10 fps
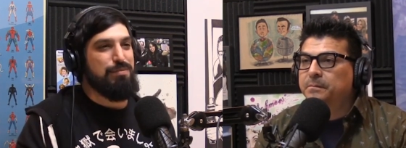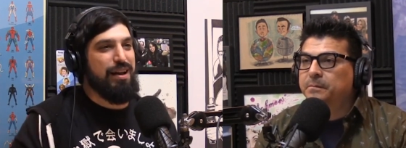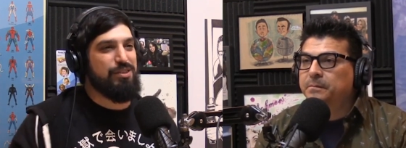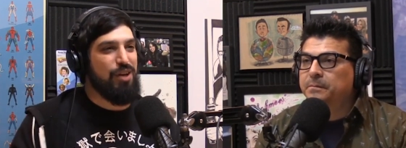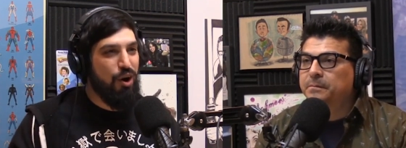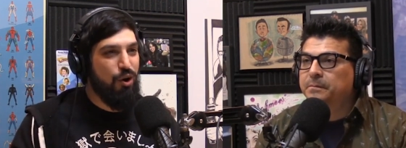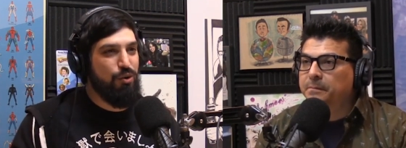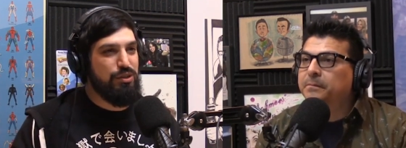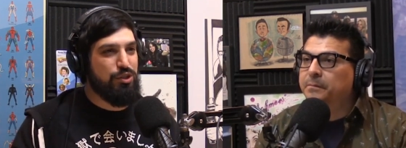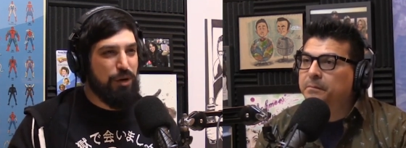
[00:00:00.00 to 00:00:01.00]
Speaker 1: about his
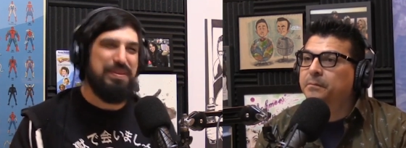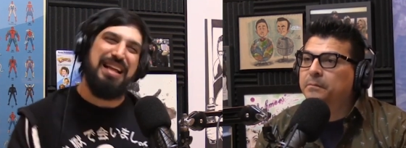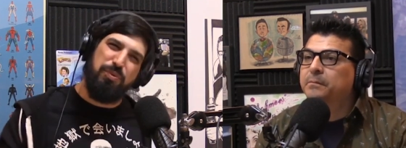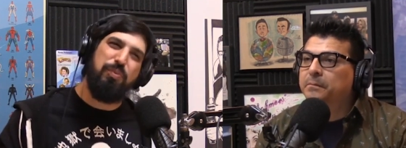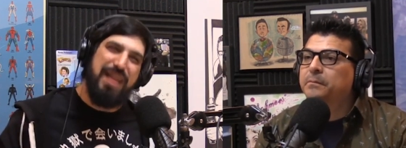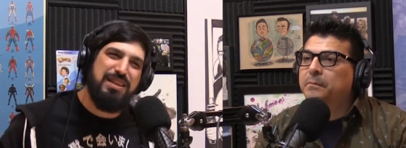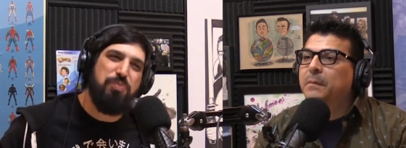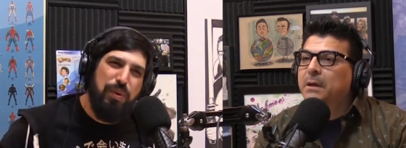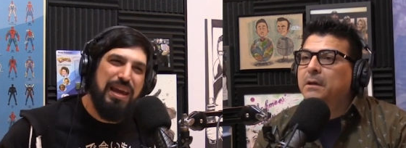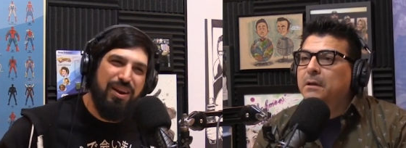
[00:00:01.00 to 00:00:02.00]
own stream. That's a that's a
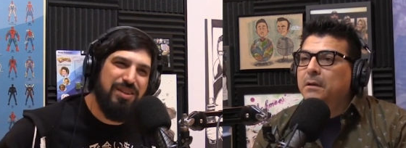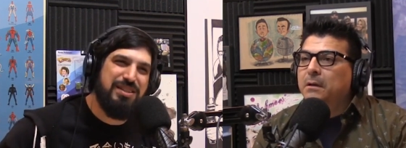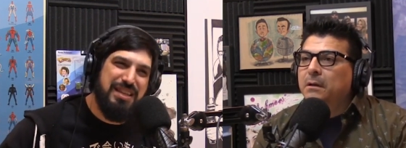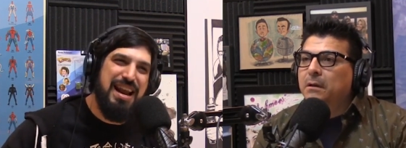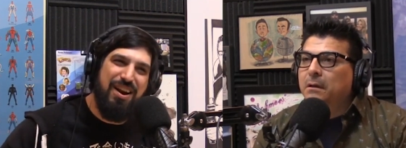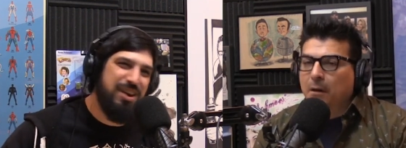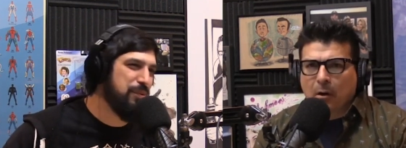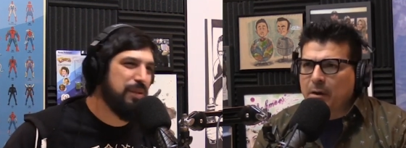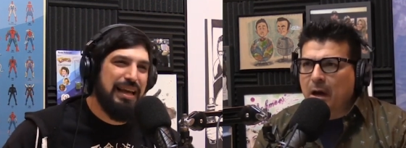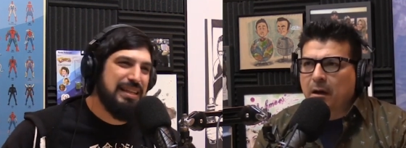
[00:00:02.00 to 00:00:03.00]
weird scenario.
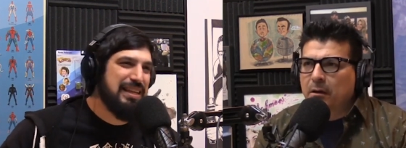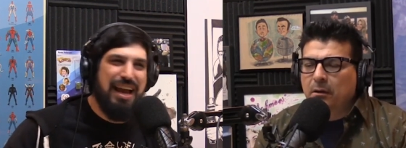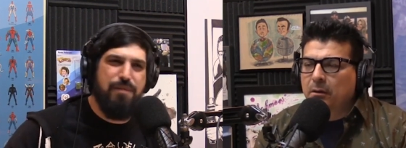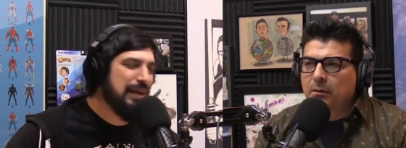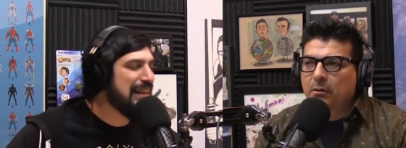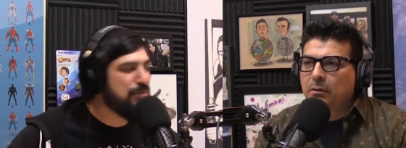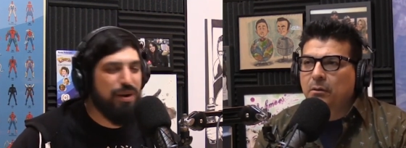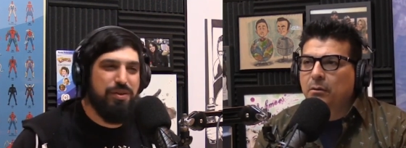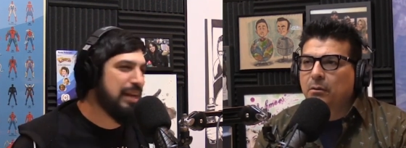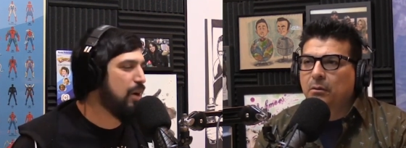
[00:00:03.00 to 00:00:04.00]
Oh, like yeah. I feel like that's one
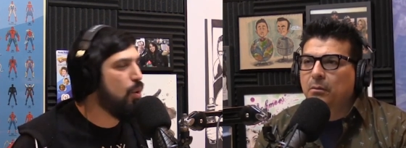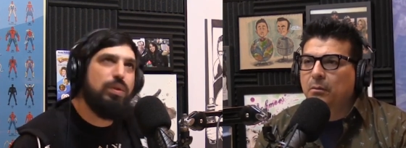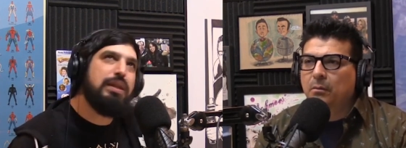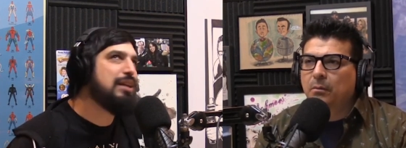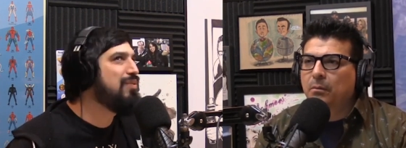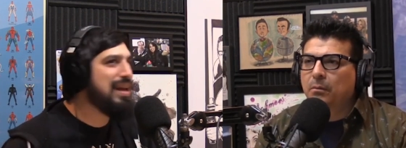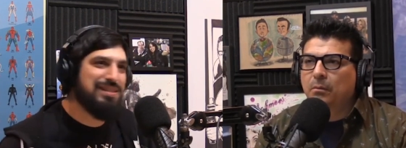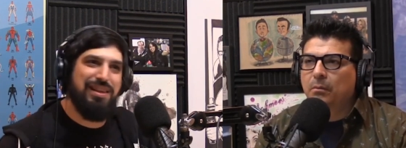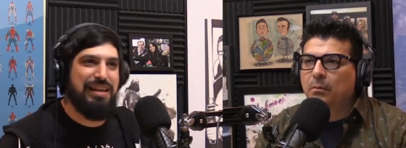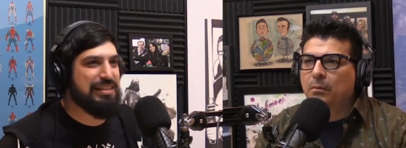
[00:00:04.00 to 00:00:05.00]
of those like only in
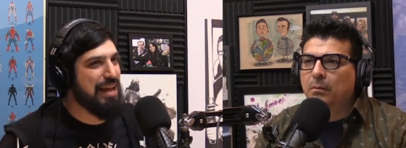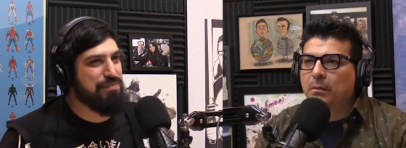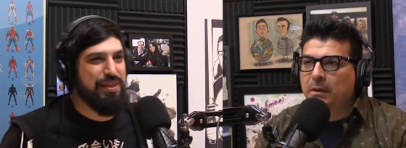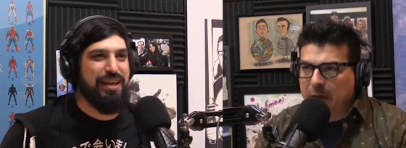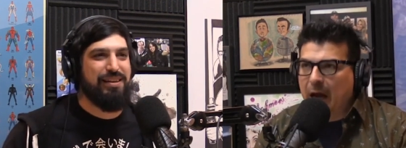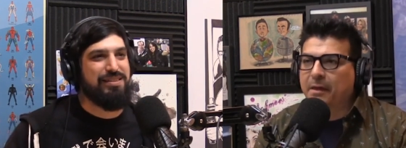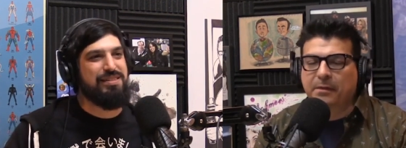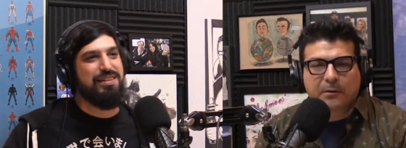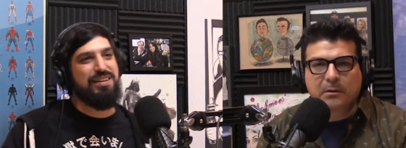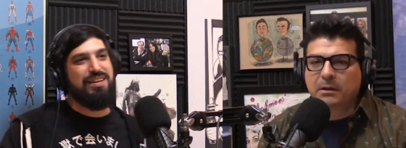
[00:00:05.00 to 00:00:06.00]
wrestling type things. Yeah,
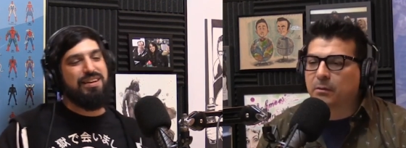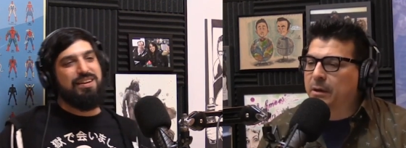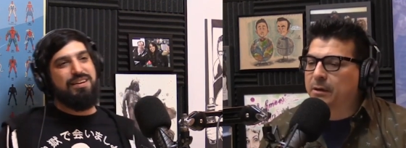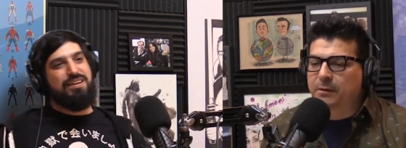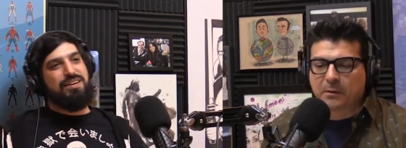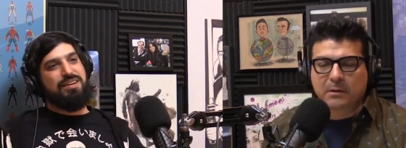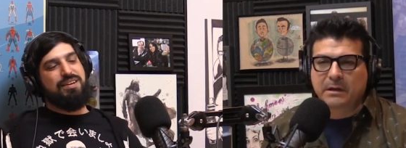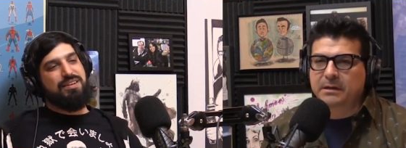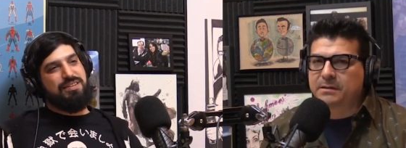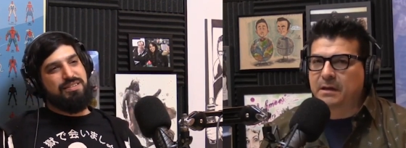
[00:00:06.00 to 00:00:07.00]
Speaker 2: thoroughly weird,
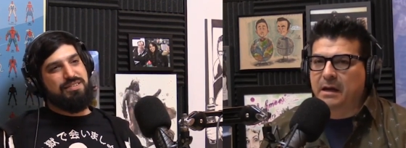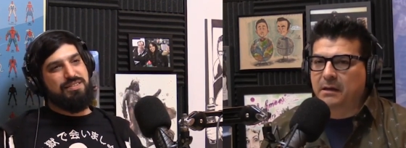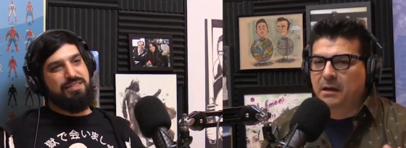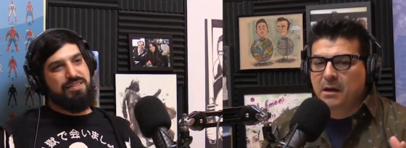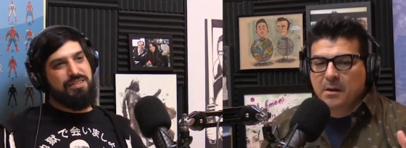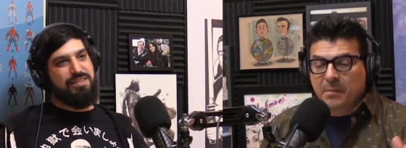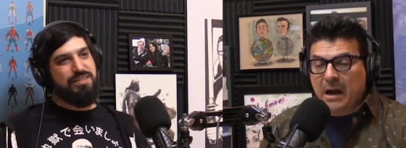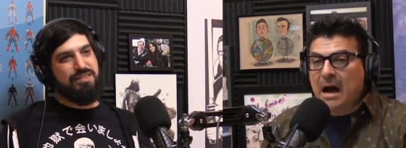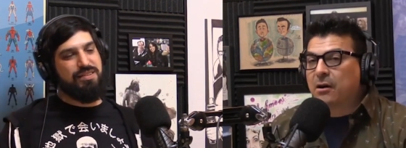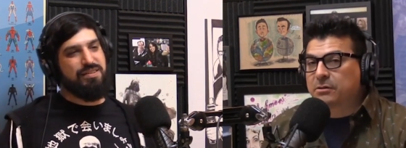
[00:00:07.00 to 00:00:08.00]
thoroughly insane.
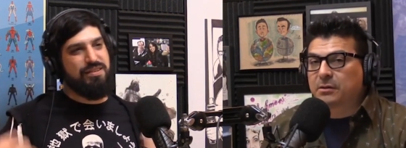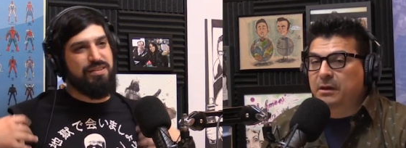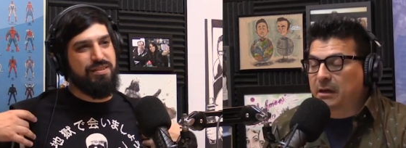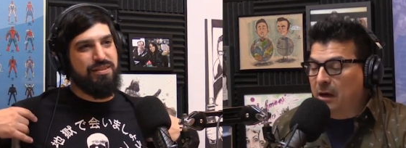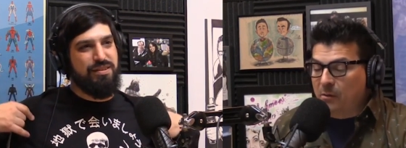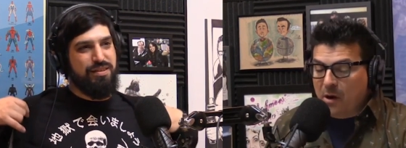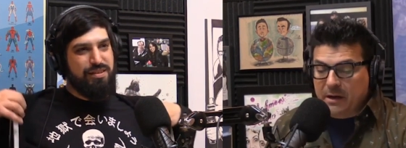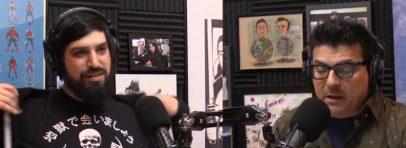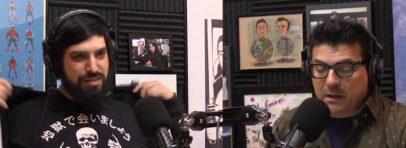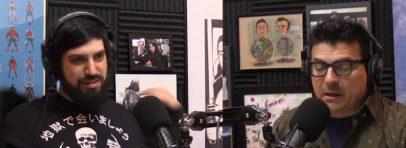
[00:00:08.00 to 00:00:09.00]
But I also think,
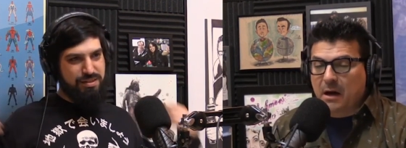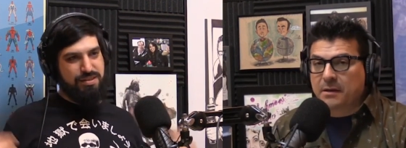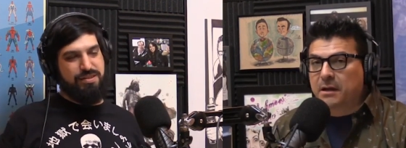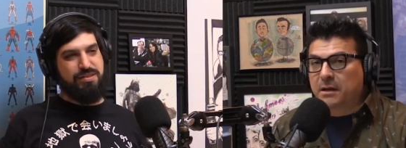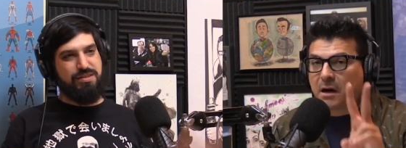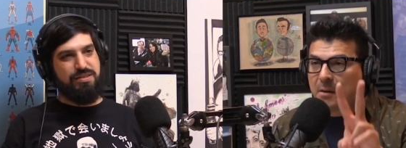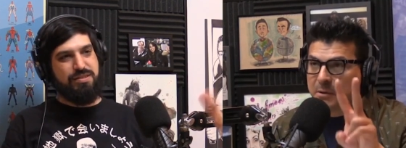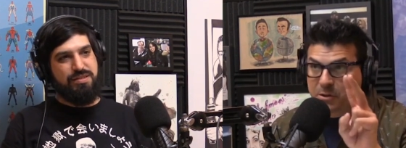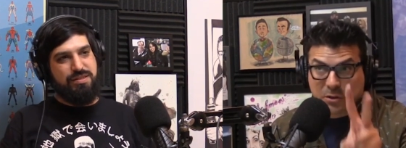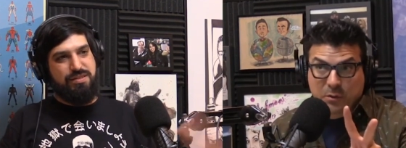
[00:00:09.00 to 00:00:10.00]
ironically, I think it
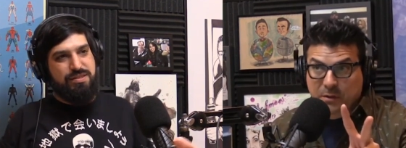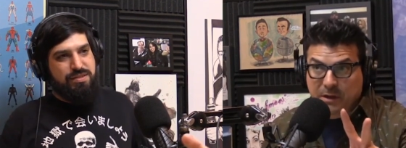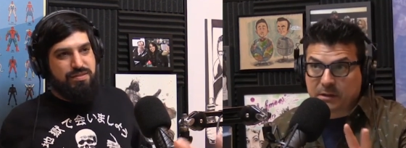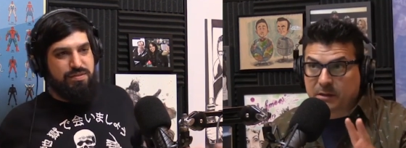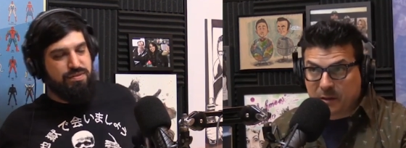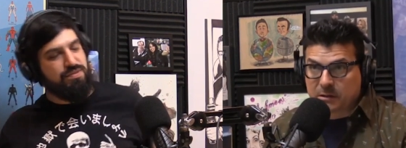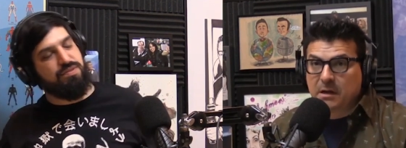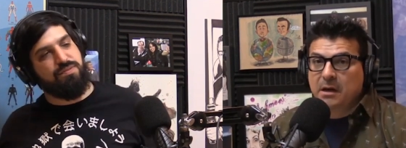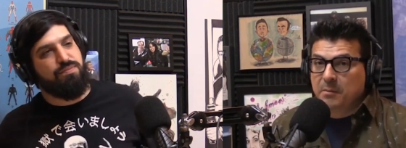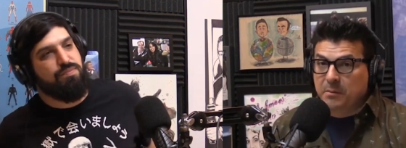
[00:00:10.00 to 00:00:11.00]
accomplished two things in this.
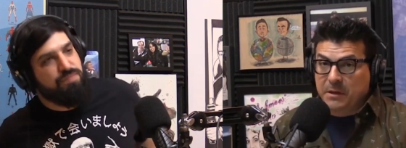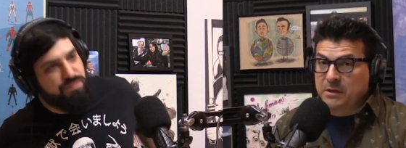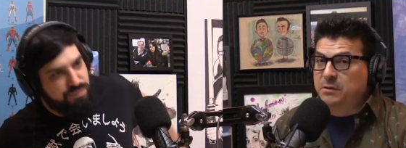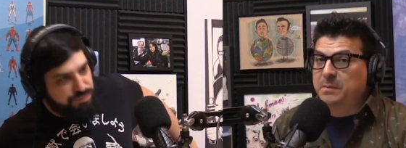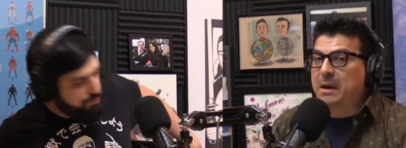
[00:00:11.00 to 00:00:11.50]
This was